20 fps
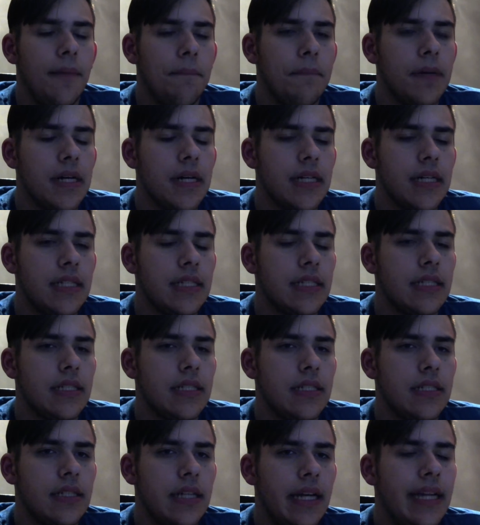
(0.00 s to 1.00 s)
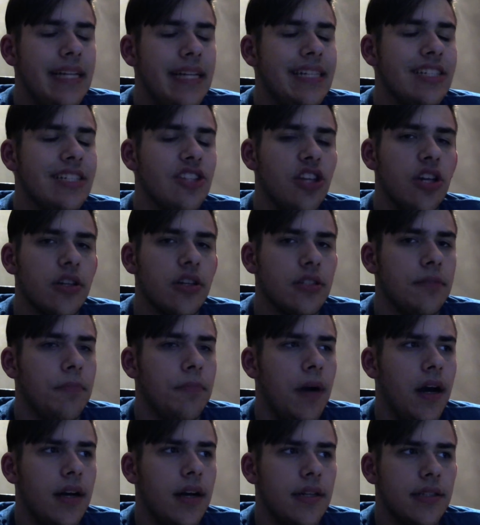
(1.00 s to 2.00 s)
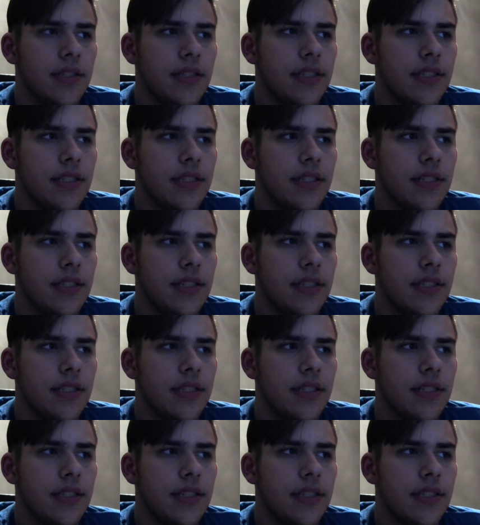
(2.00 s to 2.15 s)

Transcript: but it is looked upon